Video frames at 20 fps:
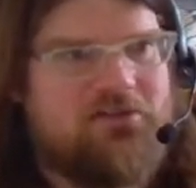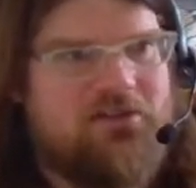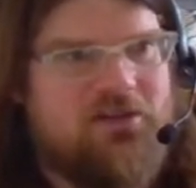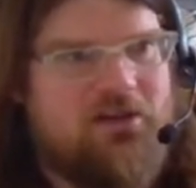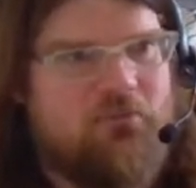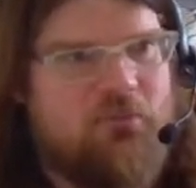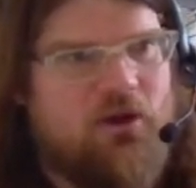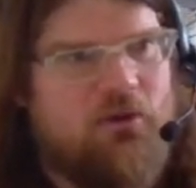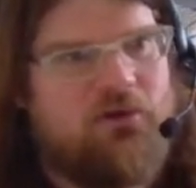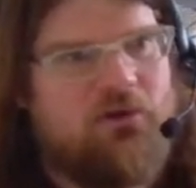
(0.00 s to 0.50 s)
So
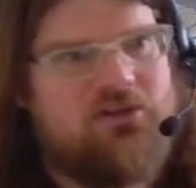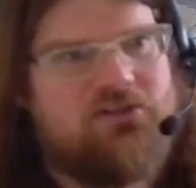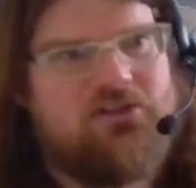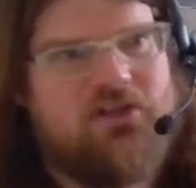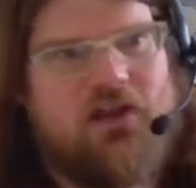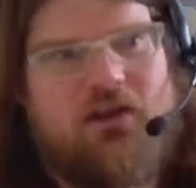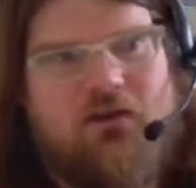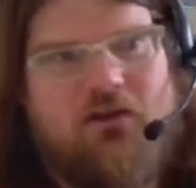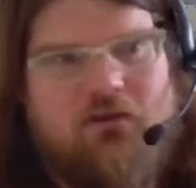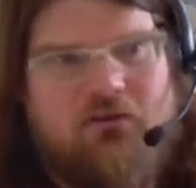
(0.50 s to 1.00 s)
you might want to
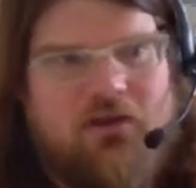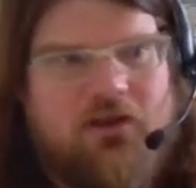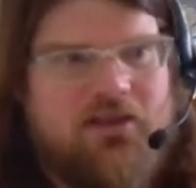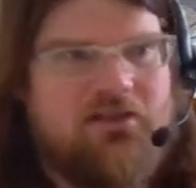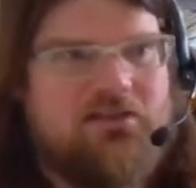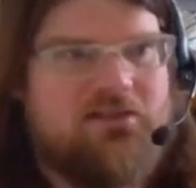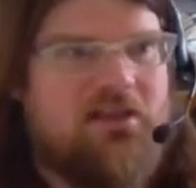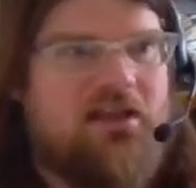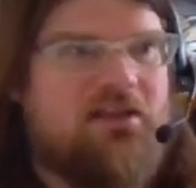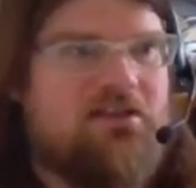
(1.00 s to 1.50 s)
show,
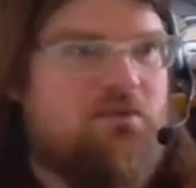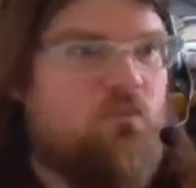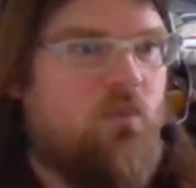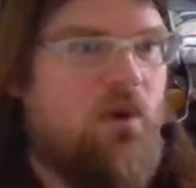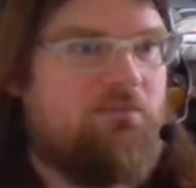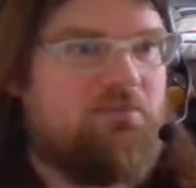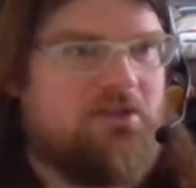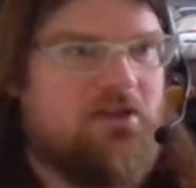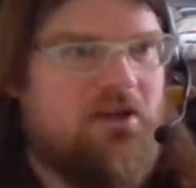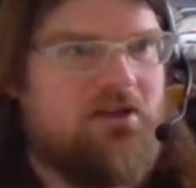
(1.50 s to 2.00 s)
say, some
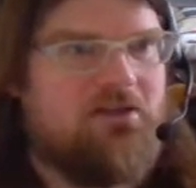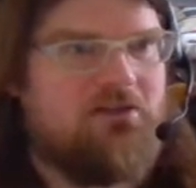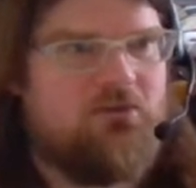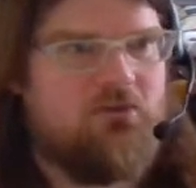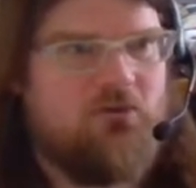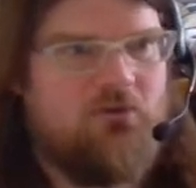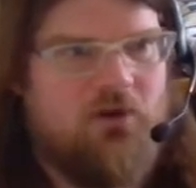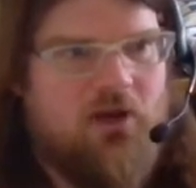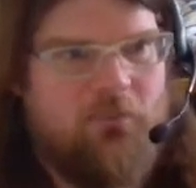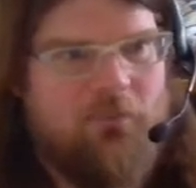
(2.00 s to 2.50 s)
websites
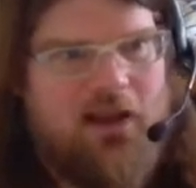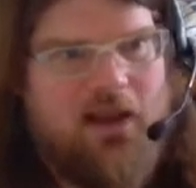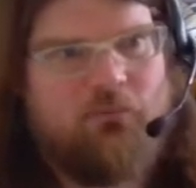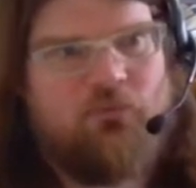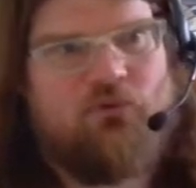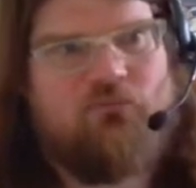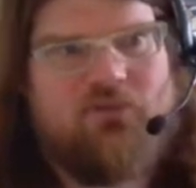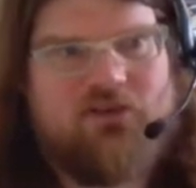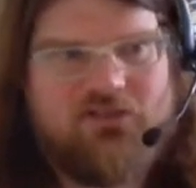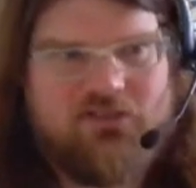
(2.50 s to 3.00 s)
or a
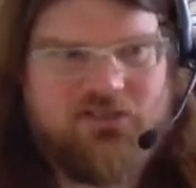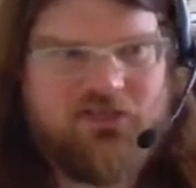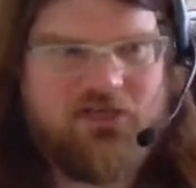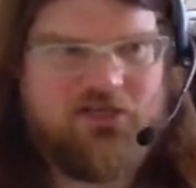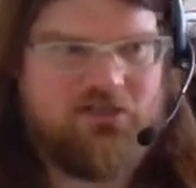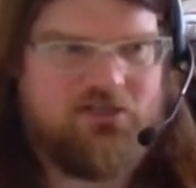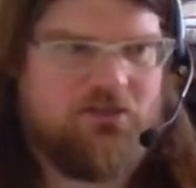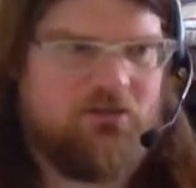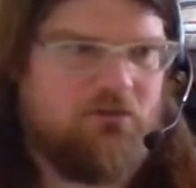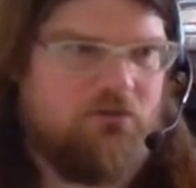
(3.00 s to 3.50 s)
PowerPoint
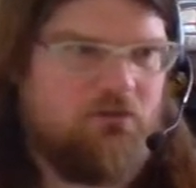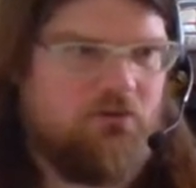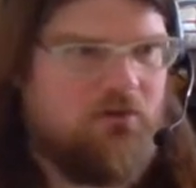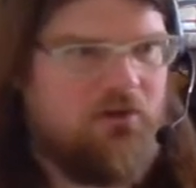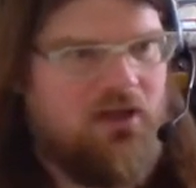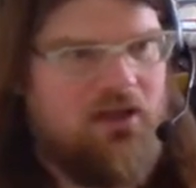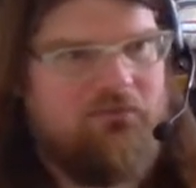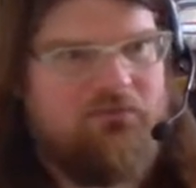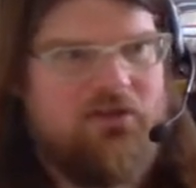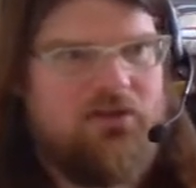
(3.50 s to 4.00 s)
presentation or
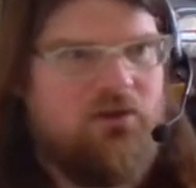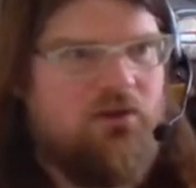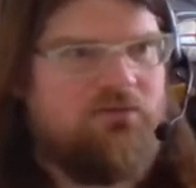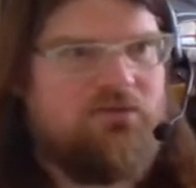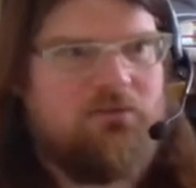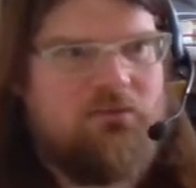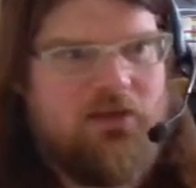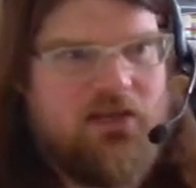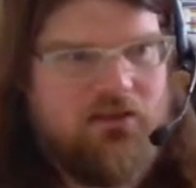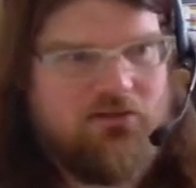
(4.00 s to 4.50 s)
a video of
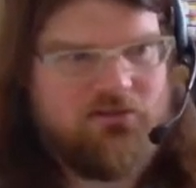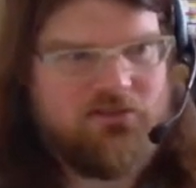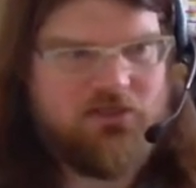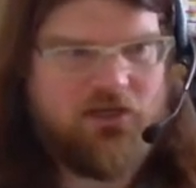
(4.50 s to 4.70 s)
something else.